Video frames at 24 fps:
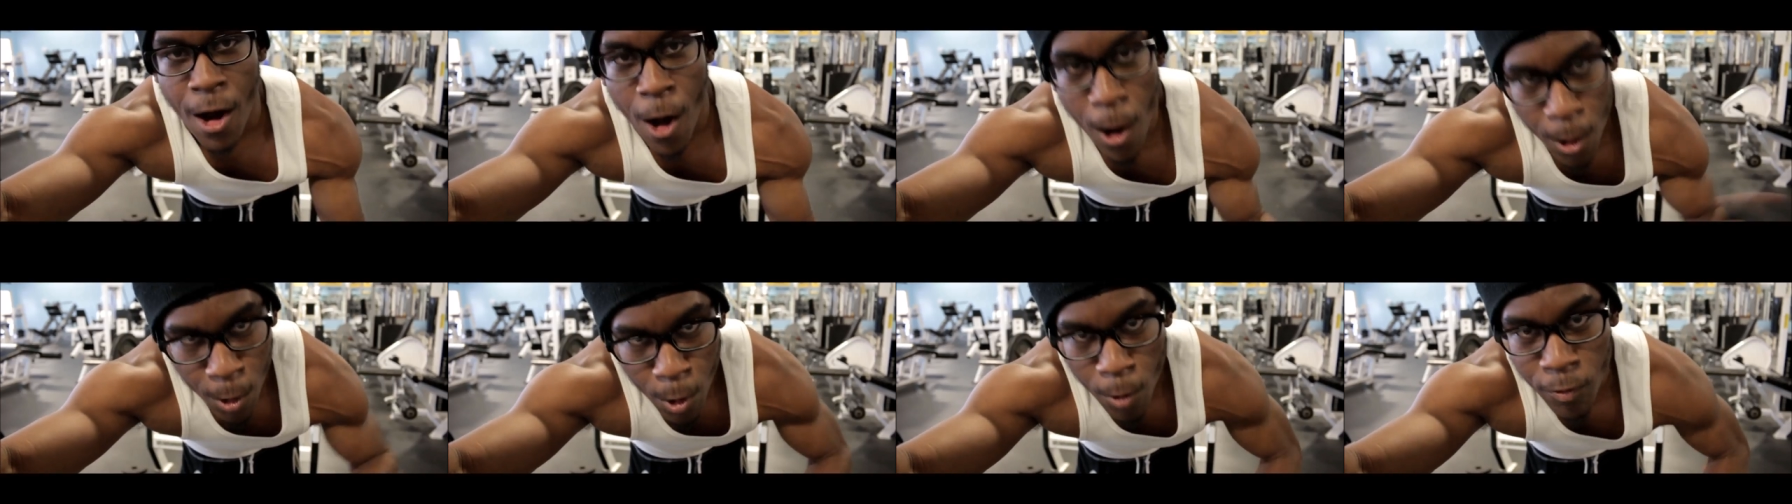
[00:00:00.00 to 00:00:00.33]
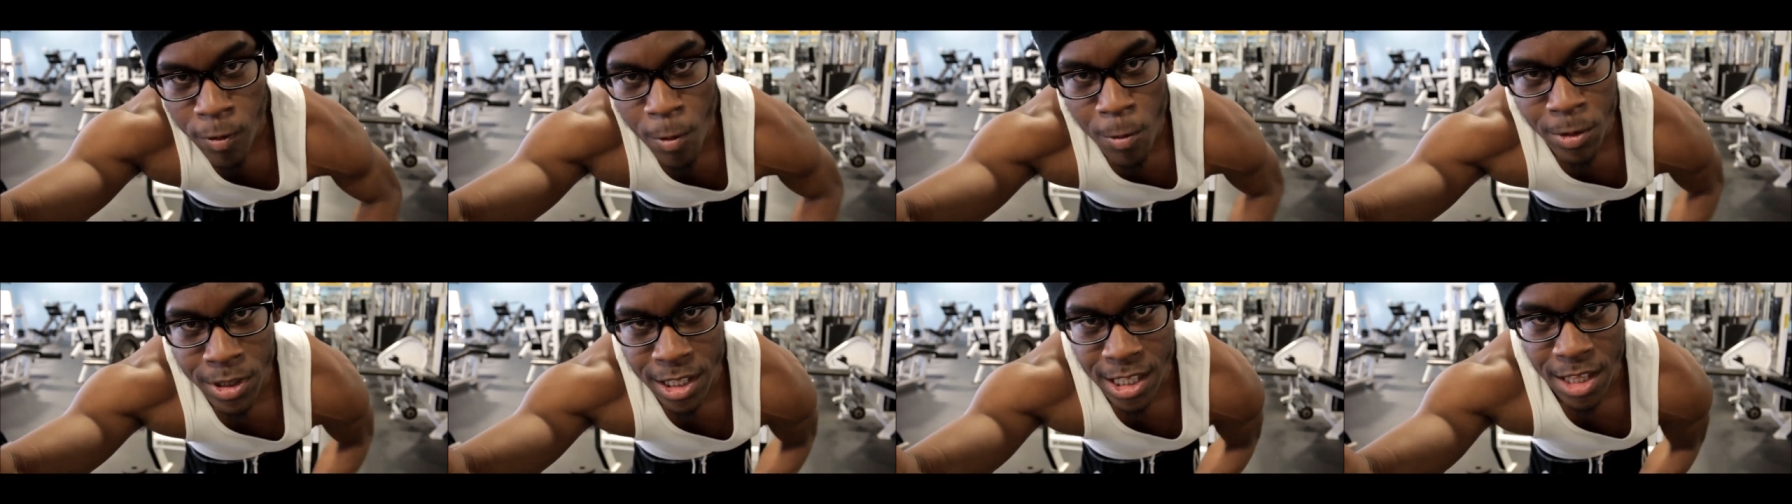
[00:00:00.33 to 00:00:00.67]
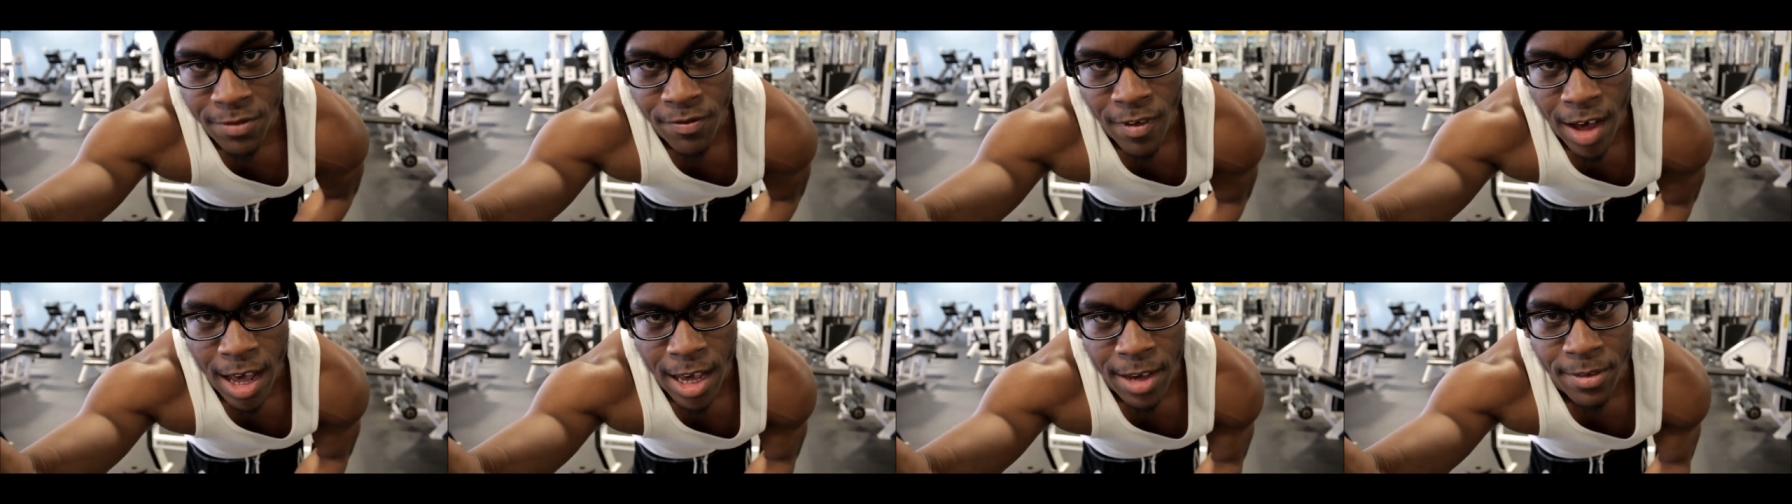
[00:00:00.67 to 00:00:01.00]
I'll go for
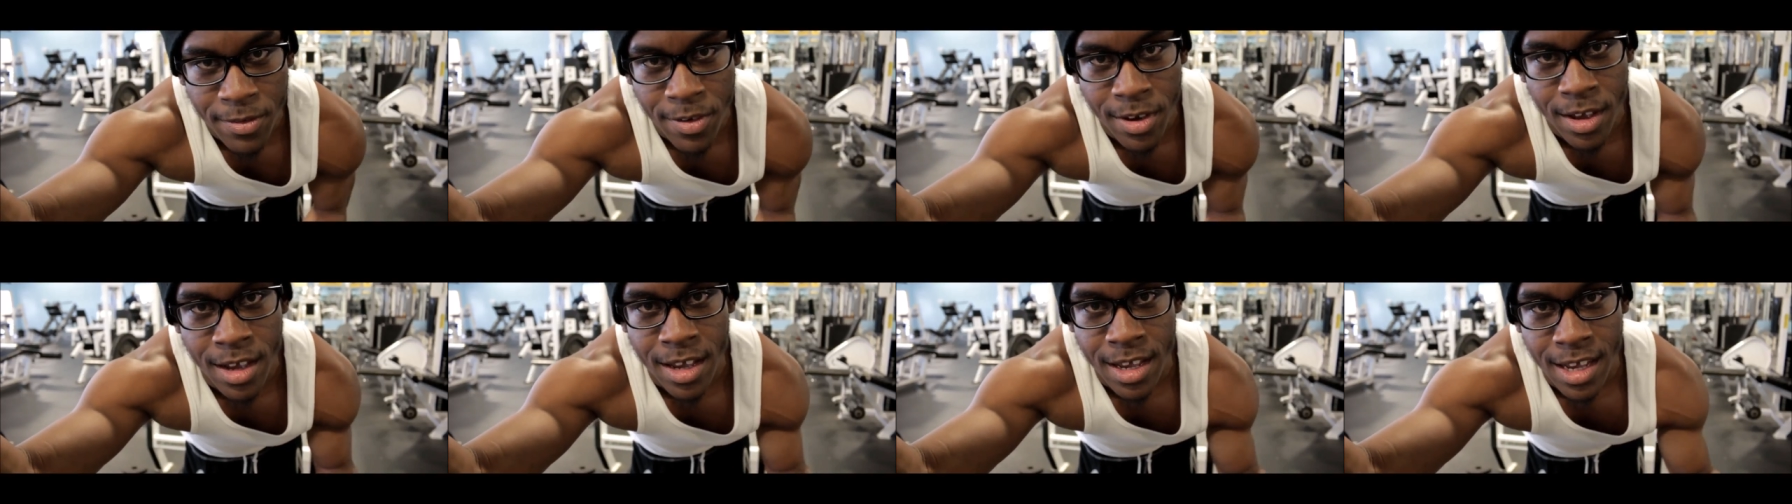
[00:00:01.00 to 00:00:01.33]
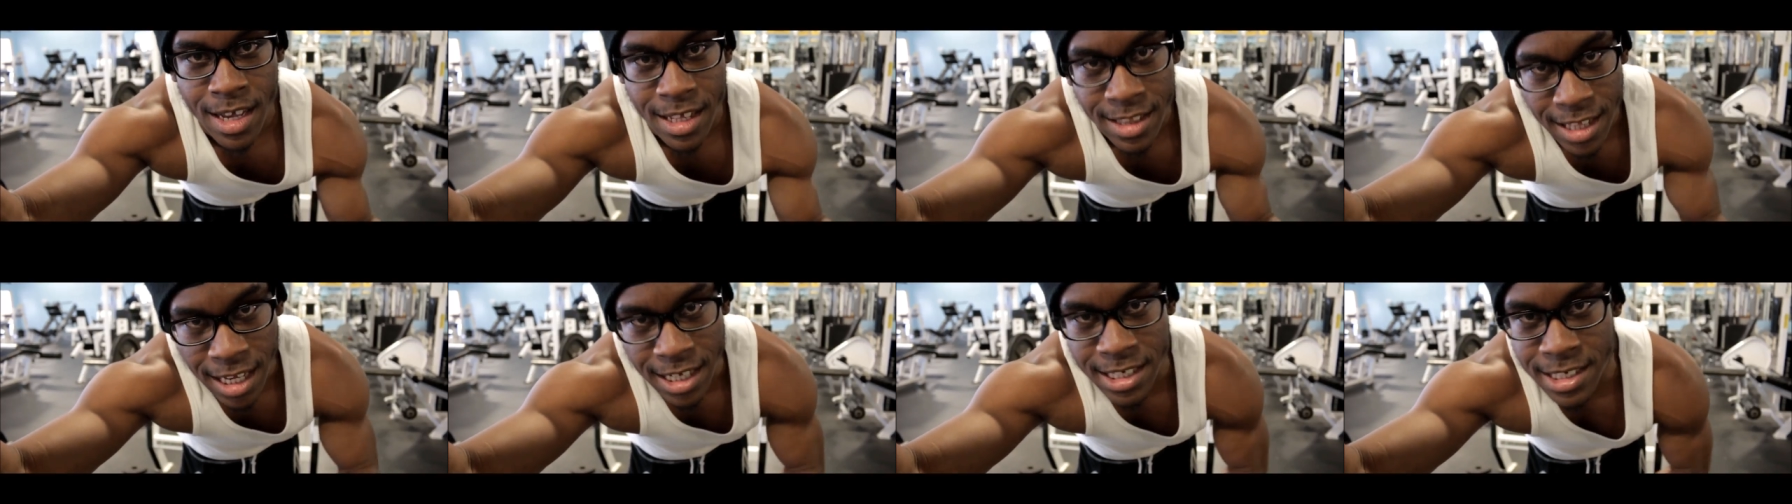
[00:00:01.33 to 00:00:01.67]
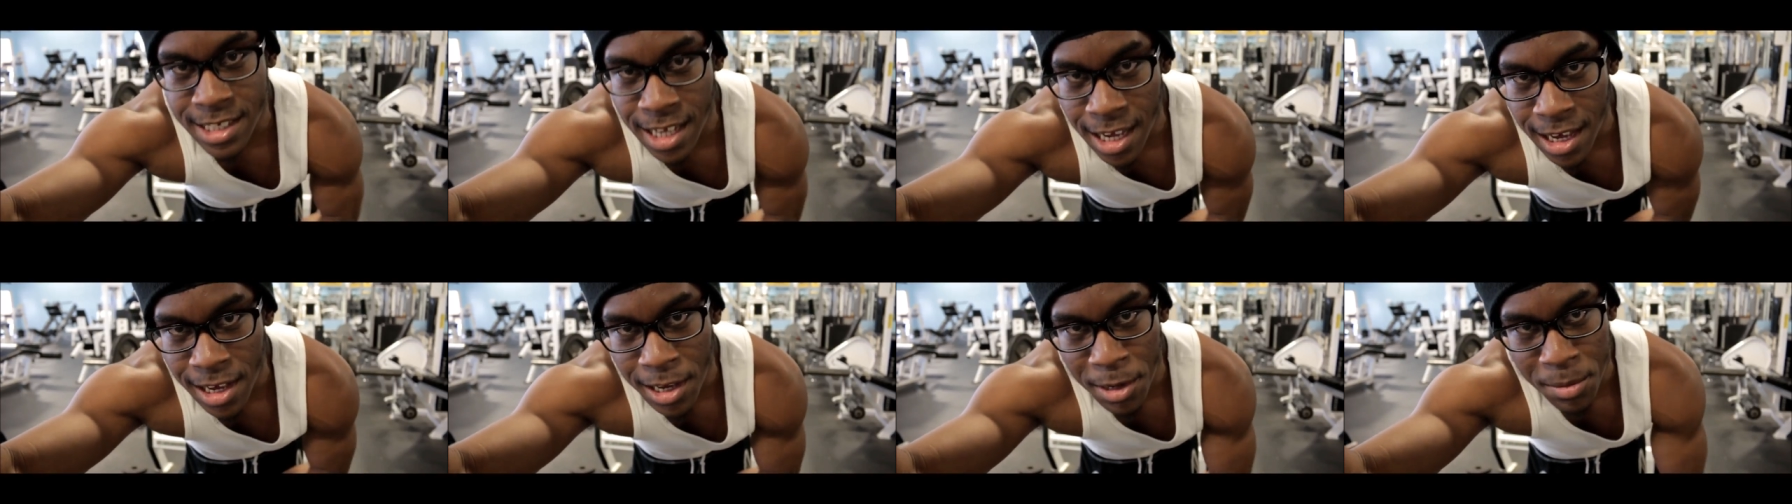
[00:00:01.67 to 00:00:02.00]
185
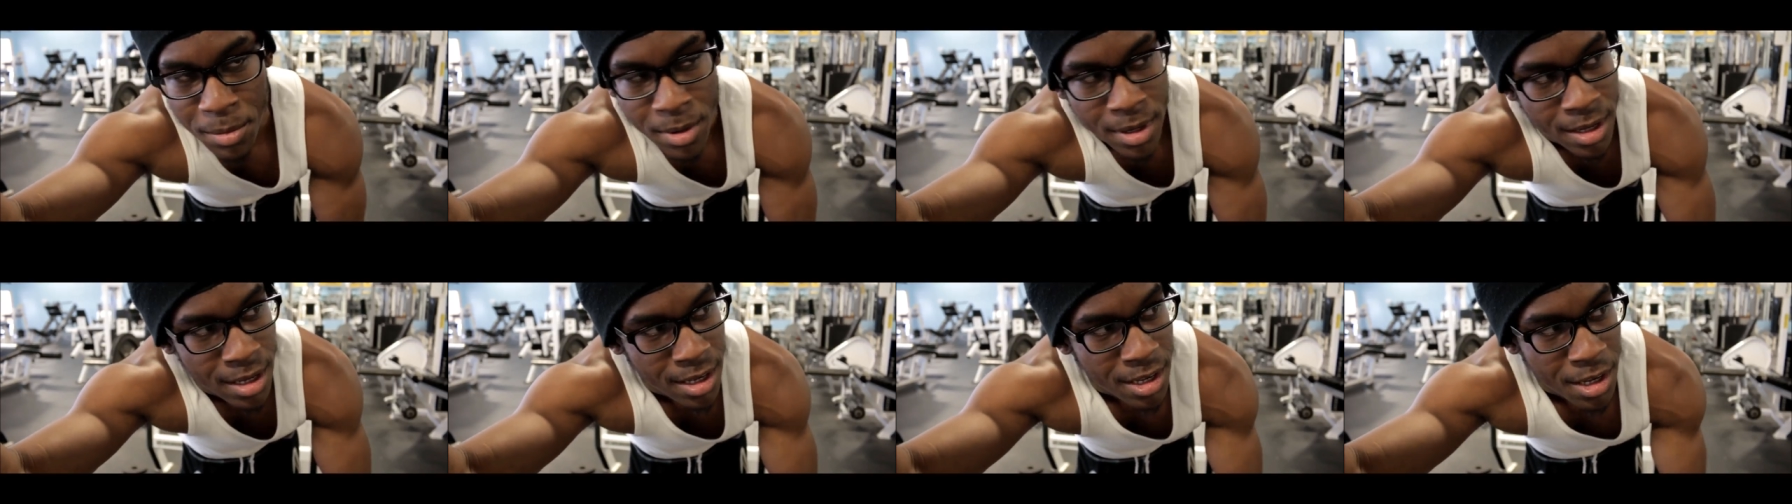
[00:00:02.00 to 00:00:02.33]
next time,